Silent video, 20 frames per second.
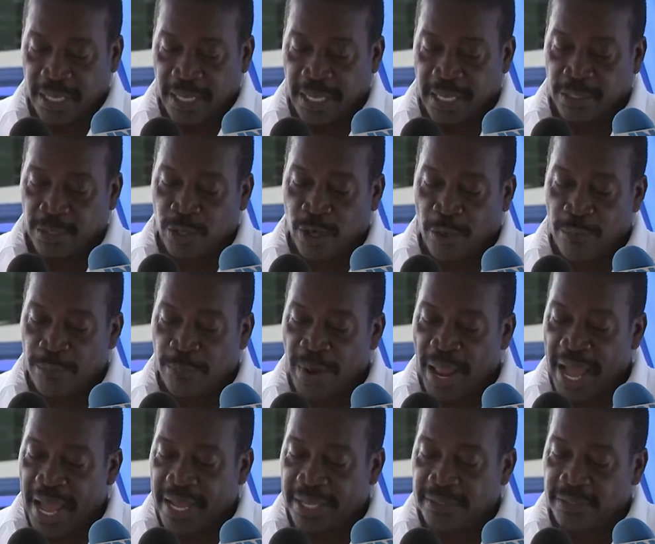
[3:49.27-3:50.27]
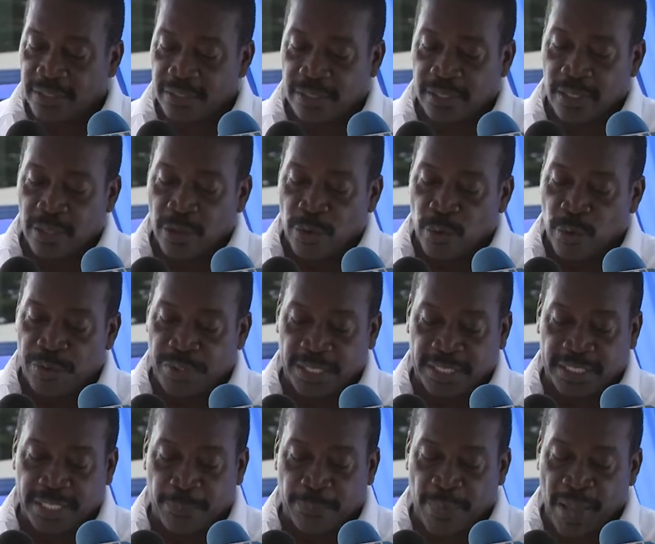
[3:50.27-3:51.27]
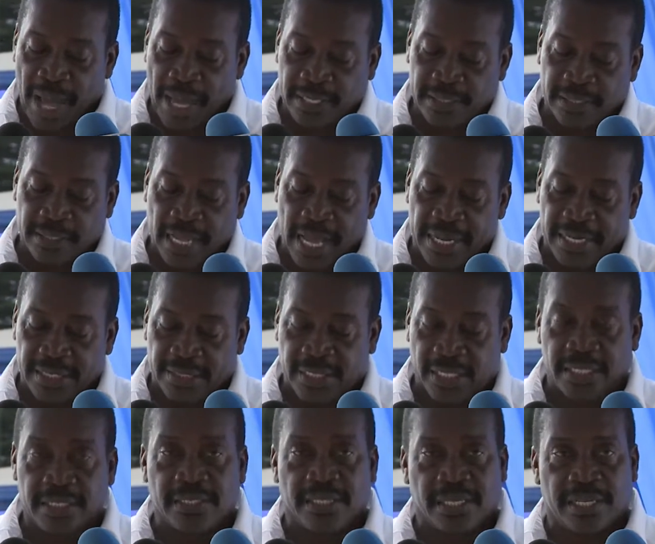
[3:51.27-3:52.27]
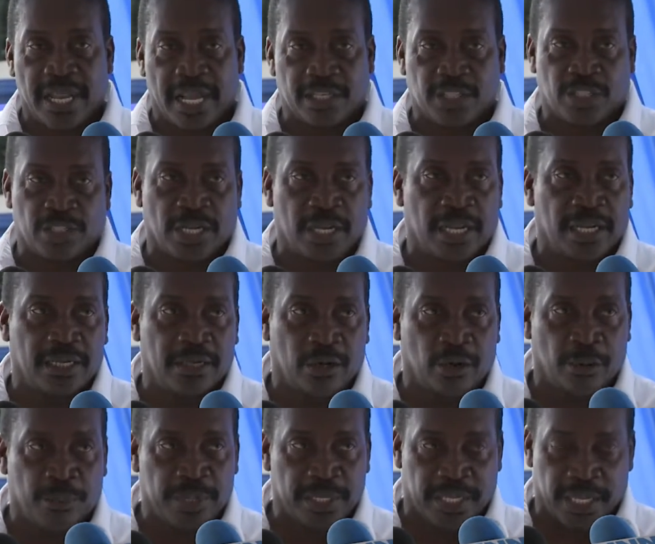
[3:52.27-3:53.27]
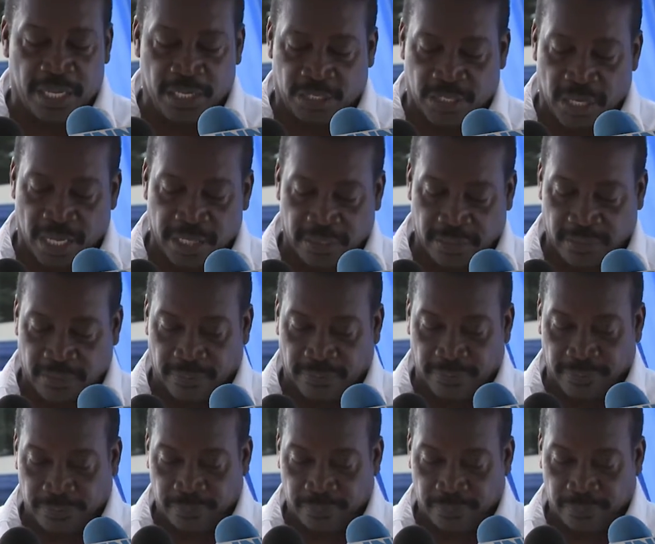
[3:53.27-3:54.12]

in compliance with the TIP Act and its international obligations.